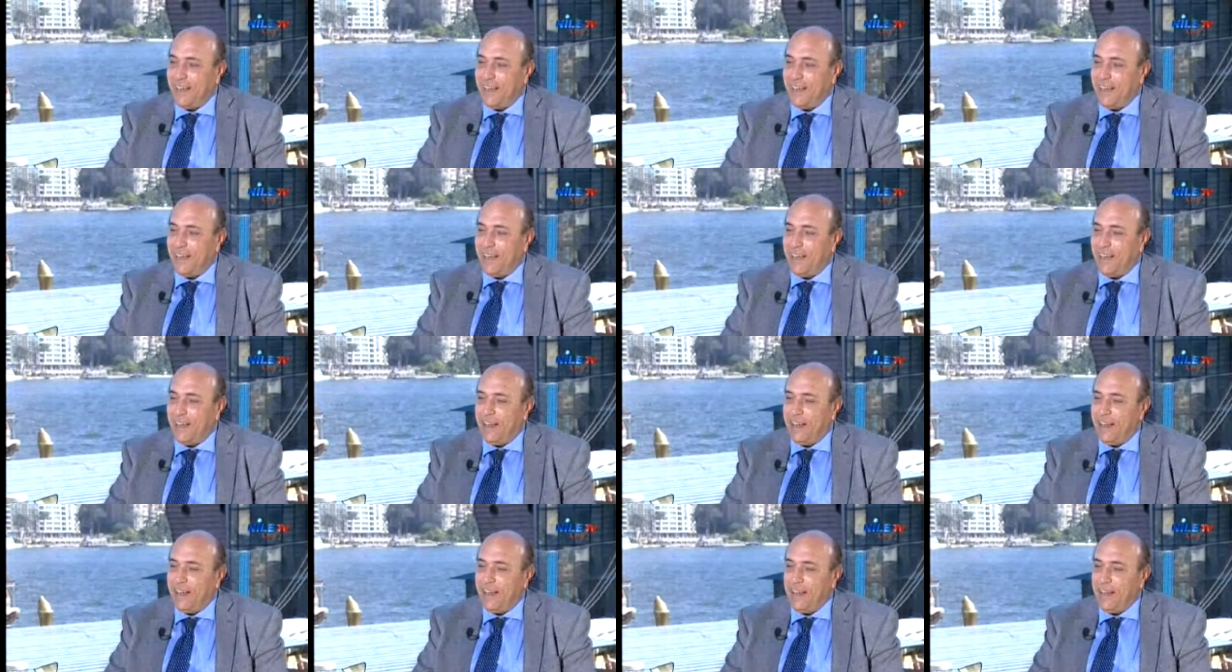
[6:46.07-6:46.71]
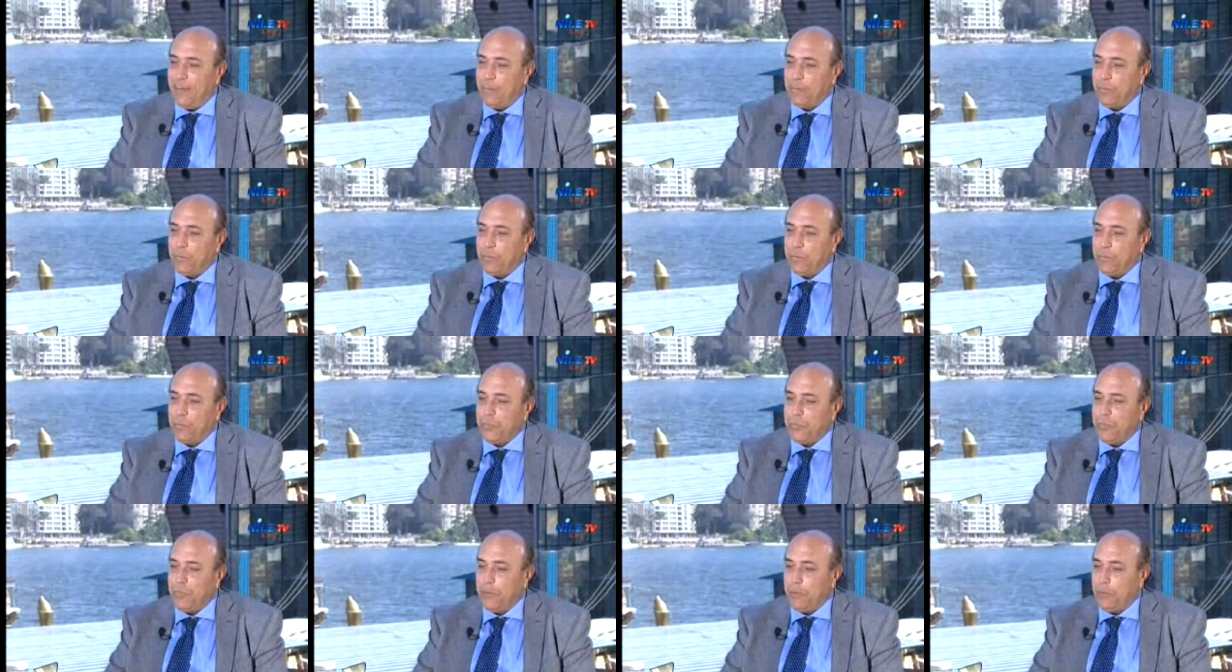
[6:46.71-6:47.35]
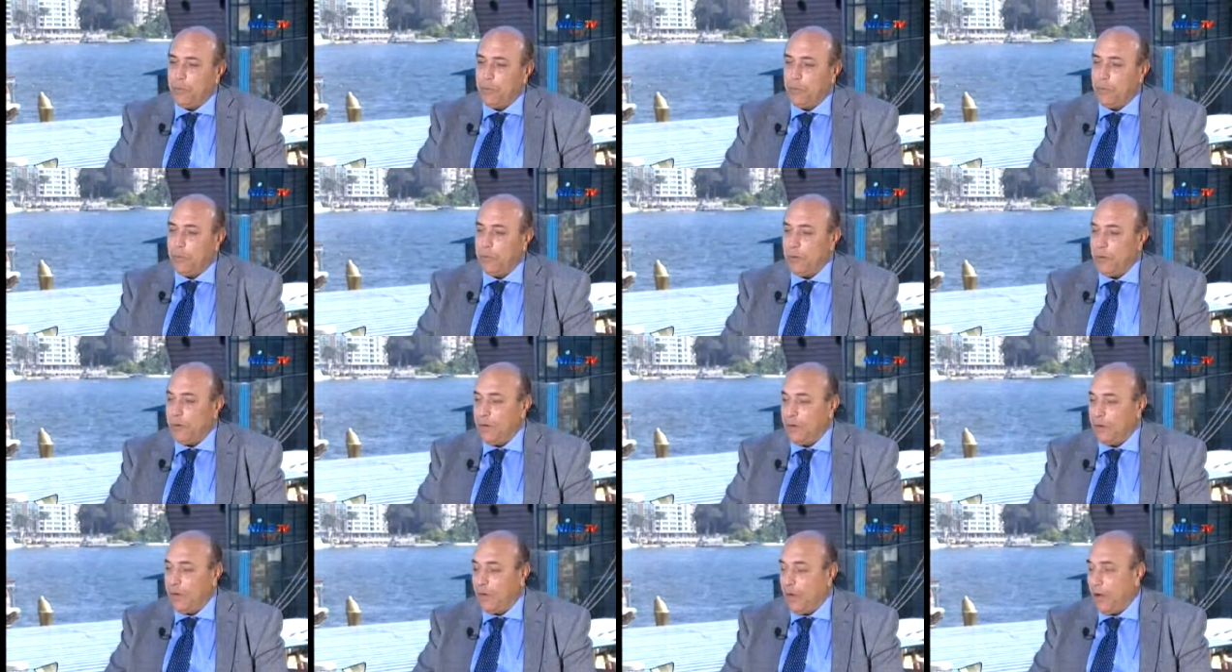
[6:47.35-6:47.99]
Uh, the
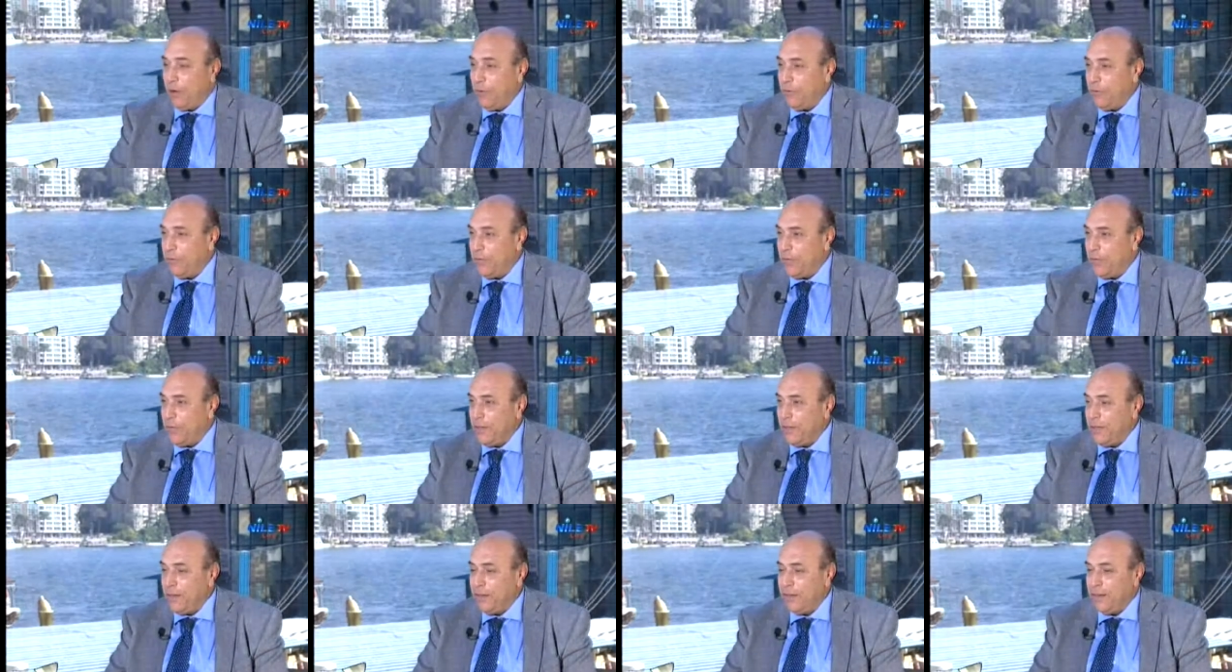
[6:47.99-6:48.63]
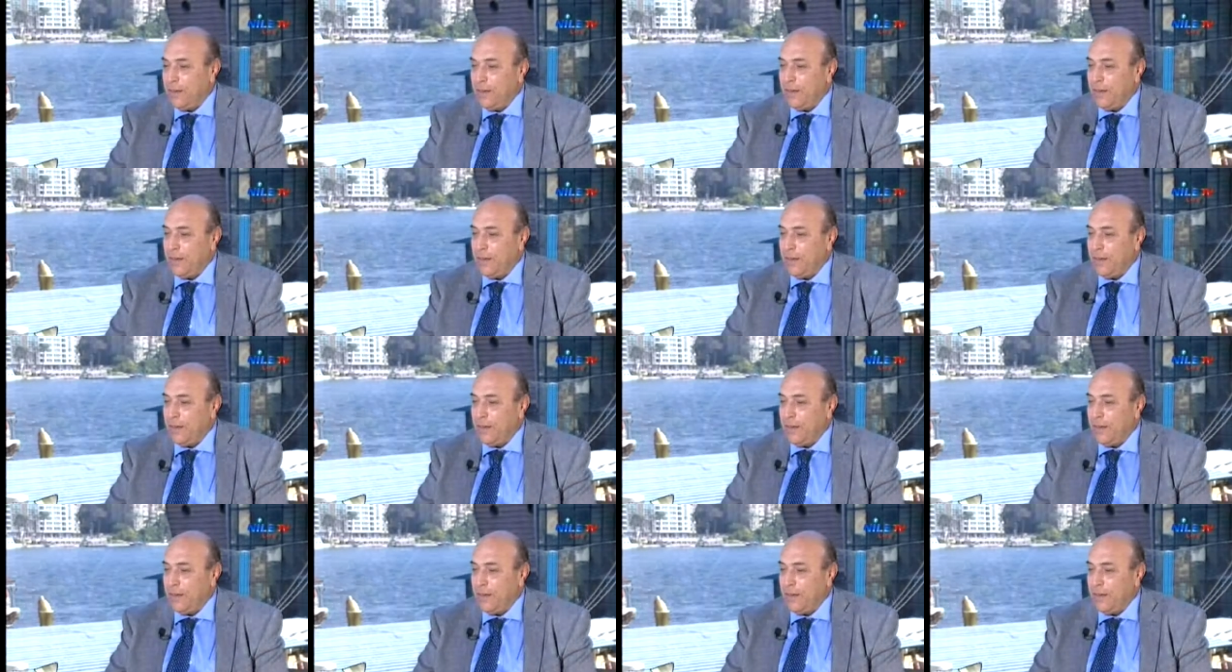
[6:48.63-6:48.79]
people over there,